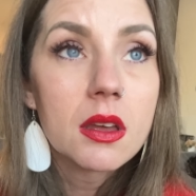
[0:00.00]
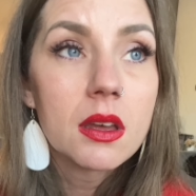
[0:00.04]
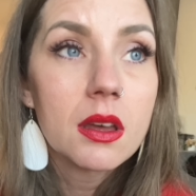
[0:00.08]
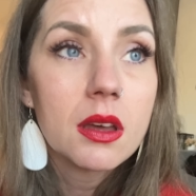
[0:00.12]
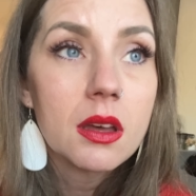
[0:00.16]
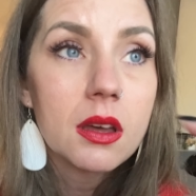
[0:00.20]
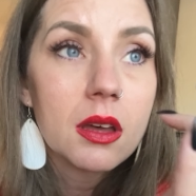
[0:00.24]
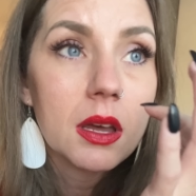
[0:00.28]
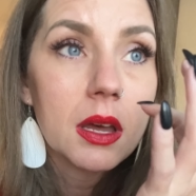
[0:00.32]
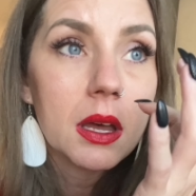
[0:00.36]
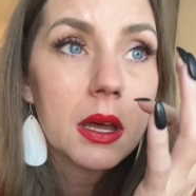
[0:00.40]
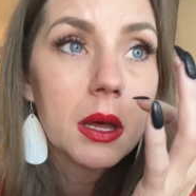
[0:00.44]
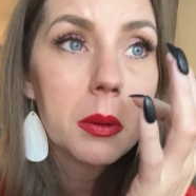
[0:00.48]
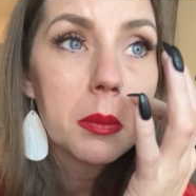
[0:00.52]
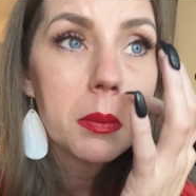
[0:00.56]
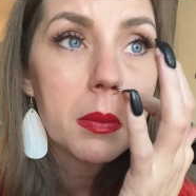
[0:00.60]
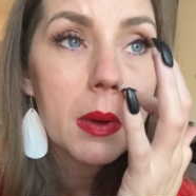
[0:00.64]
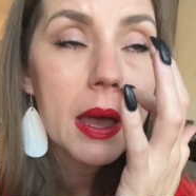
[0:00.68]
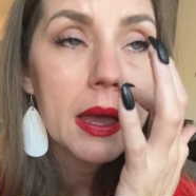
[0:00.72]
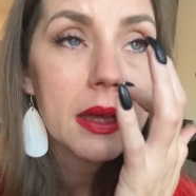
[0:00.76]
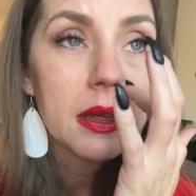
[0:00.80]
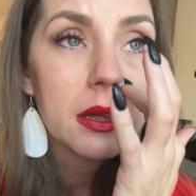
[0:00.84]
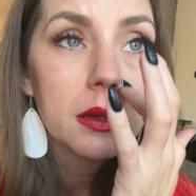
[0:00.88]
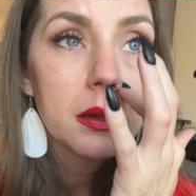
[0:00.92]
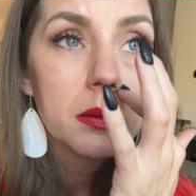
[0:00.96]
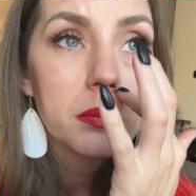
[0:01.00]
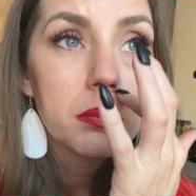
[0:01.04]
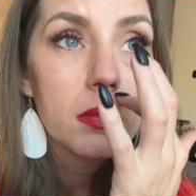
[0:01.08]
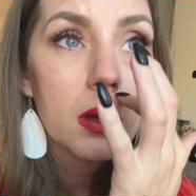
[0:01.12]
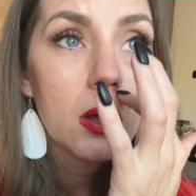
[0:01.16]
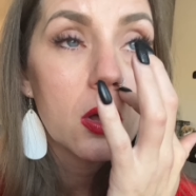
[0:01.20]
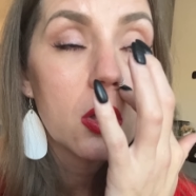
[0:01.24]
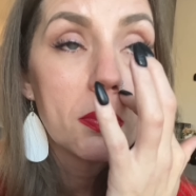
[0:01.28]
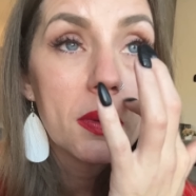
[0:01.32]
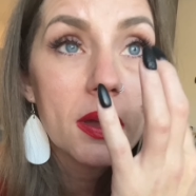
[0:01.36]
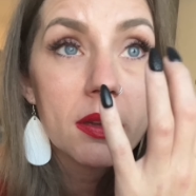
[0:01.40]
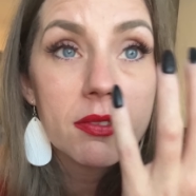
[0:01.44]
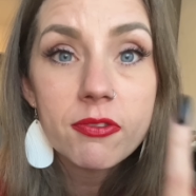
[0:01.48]
Um, I,
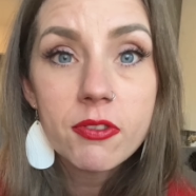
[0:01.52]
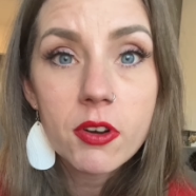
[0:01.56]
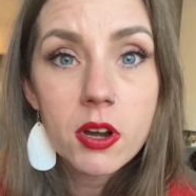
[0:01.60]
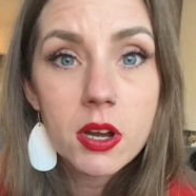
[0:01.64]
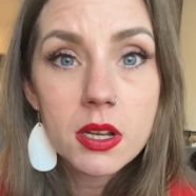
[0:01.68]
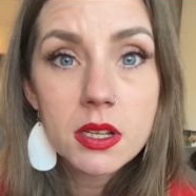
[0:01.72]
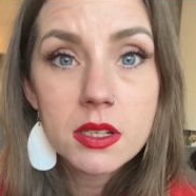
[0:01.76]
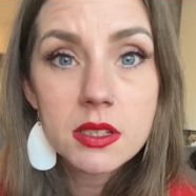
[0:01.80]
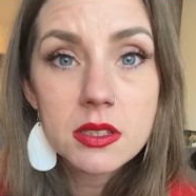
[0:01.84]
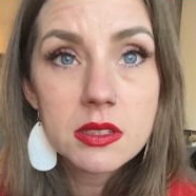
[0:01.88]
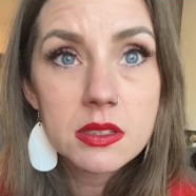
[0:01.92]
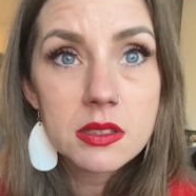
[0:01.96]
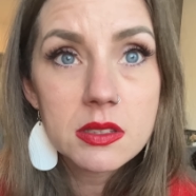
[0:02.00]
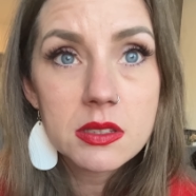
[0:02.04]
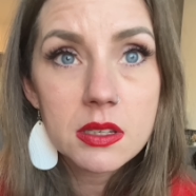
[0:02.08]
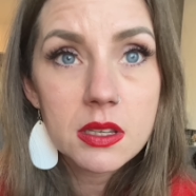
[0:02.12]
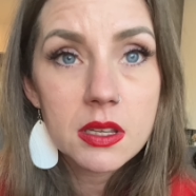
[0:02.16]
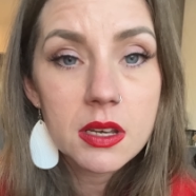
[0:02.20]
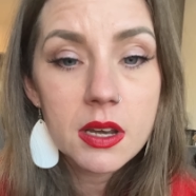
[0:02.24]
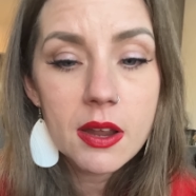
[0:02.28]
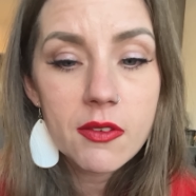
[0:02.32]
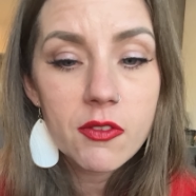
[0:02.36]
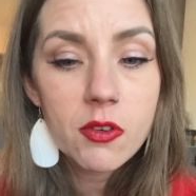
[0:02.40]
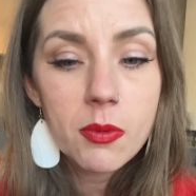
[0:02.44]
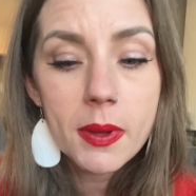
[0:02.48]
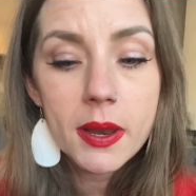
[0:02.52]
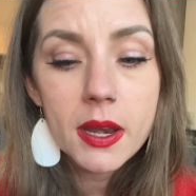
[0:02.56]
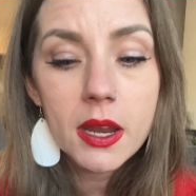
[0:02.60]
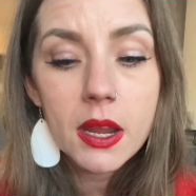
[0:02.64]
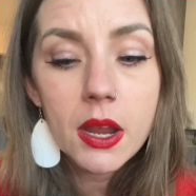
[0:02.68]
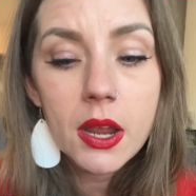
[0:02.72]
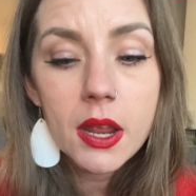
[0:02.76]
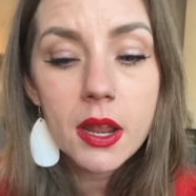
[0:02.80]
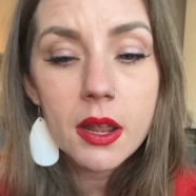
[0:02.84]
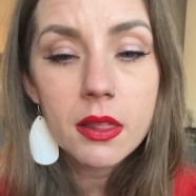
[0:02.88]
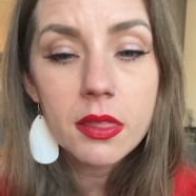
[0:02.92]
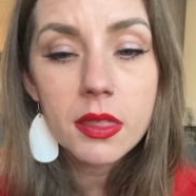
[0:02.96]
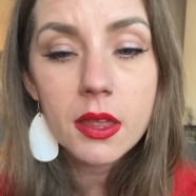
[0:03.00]
all my friends and
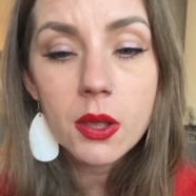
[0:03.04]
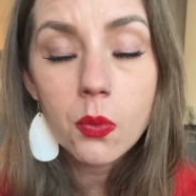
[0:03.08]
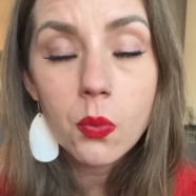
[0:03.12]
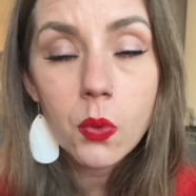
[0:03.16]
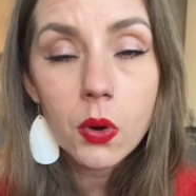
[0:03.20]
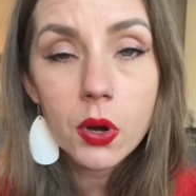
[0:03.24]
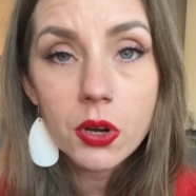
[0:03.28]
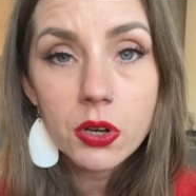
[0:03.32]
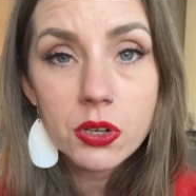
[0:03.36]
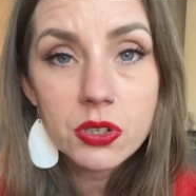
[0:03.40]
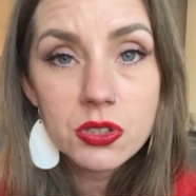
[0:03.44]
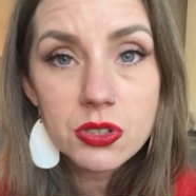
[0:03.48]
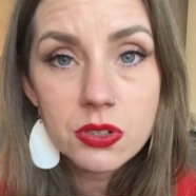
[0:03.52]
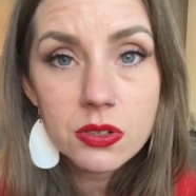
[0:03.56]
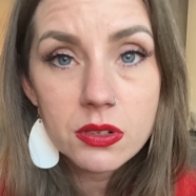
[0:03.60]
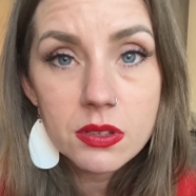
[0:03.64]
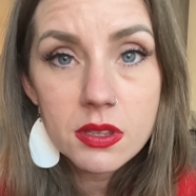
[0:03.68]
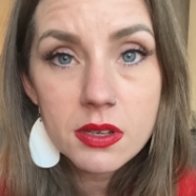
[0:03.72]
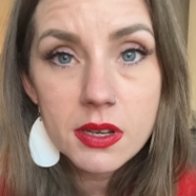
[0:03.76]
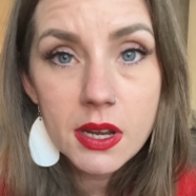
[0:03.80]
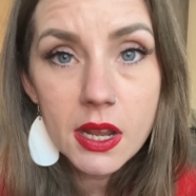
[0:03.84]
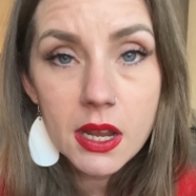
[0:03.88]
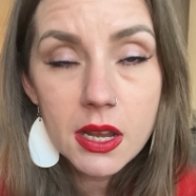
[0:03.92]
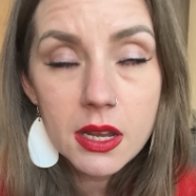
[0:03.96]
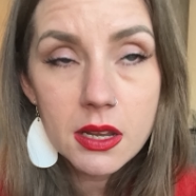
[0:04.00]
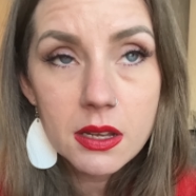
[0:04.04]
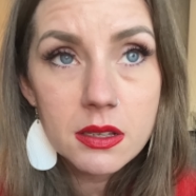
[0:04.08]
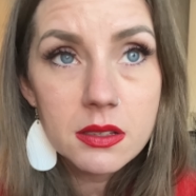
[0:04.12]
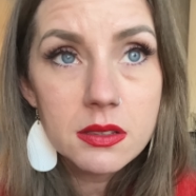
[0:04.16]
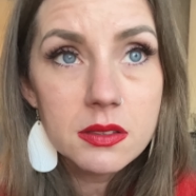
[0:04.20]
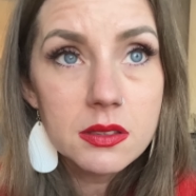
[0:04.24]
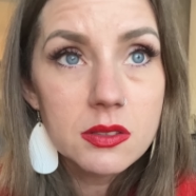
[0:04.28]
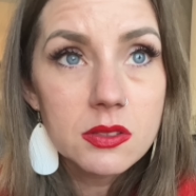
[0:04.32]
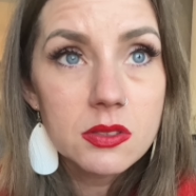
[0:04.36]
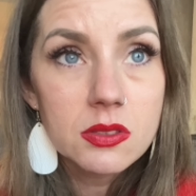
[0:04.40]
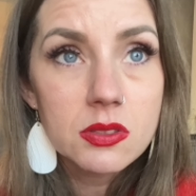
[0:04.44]
everybody, they work during the days.